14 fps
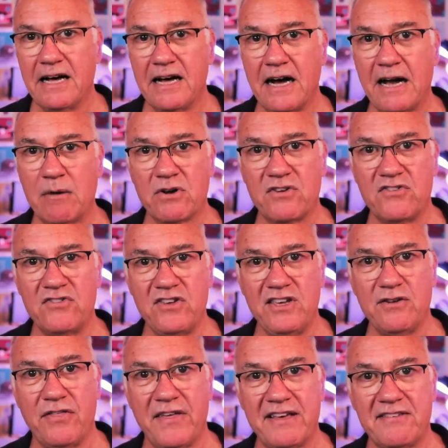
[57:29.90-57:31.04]
I want to see your
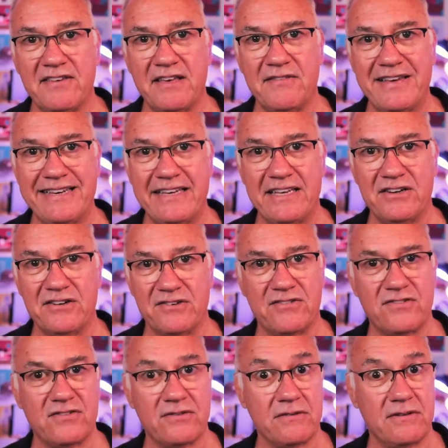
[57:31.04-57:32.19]
Thanksgiving
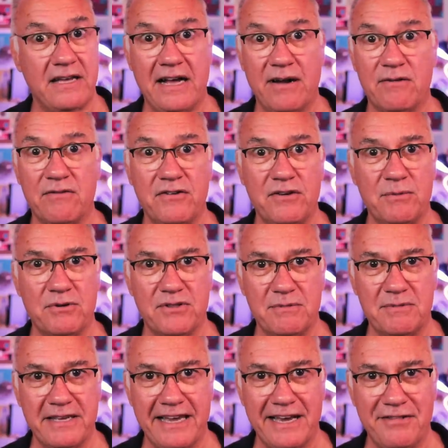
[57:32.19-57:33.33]
dinners, however you put them
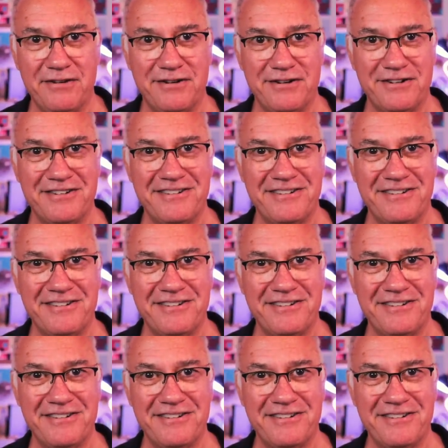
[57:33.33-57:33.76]
together.